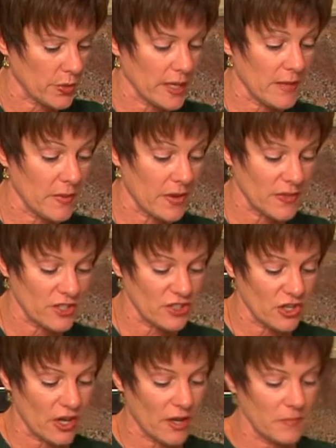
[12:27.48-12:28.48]
cream on the
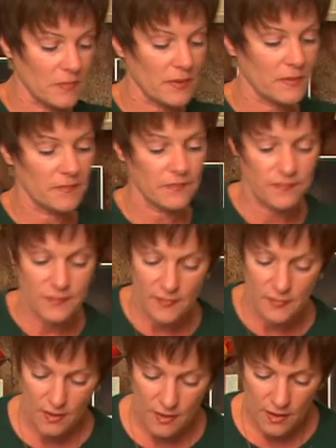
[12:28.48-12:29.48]
top.
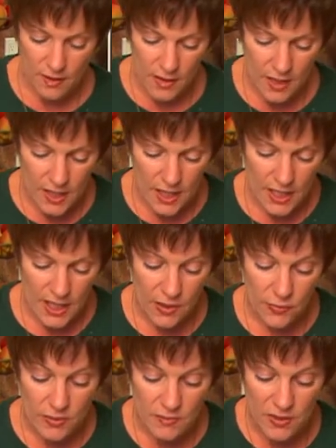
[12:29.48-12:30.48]

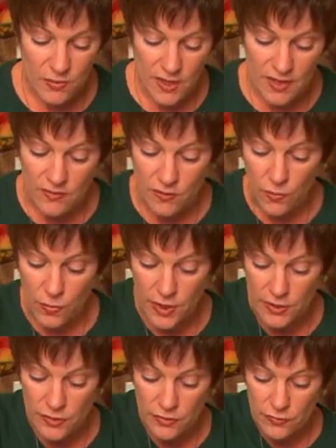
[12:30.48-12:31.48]
It would be even
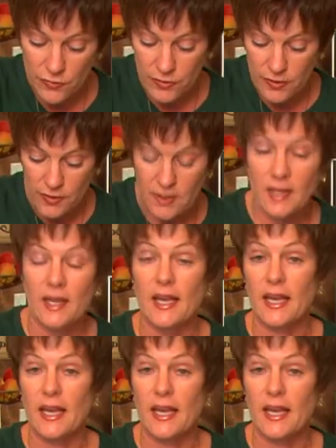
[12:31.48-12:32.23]
wonderful